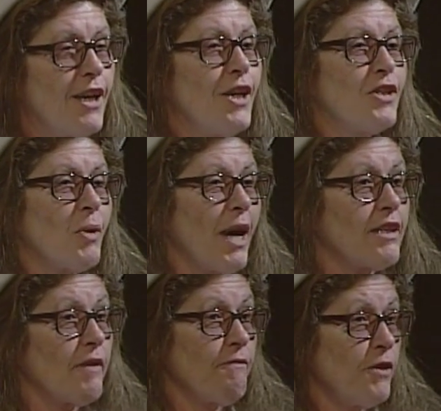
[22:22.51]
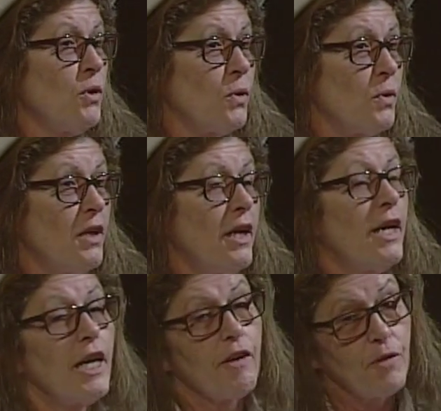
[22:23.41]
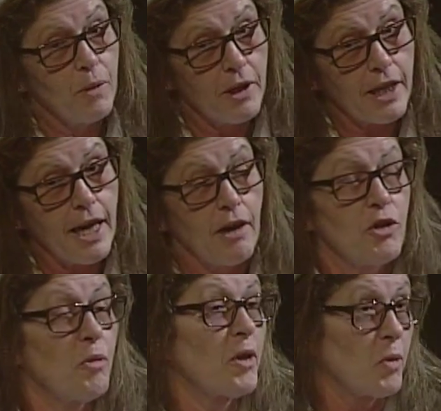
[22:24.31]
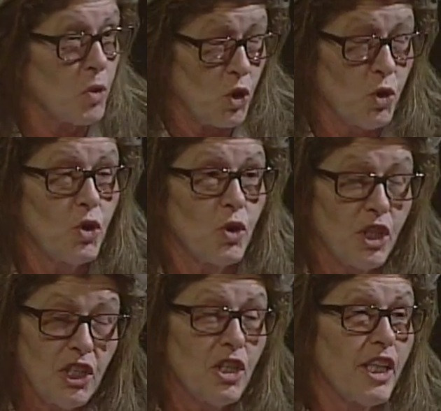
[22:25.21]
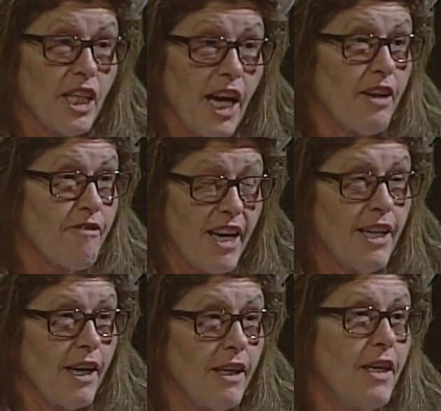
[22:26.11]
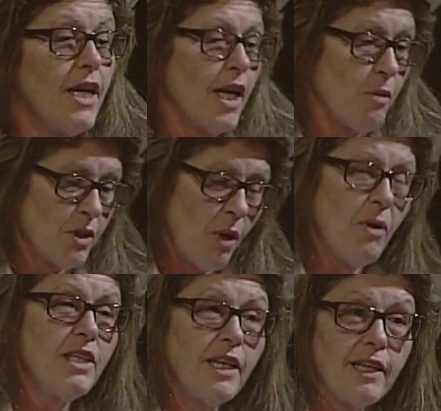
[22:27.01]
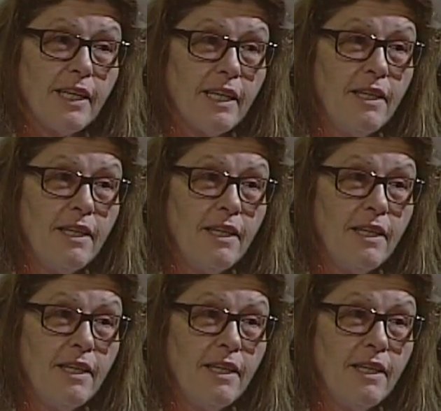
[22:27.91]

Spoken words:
So as a food, if you look at how turmeric was used traditionally in Ayurveda, it was always heated.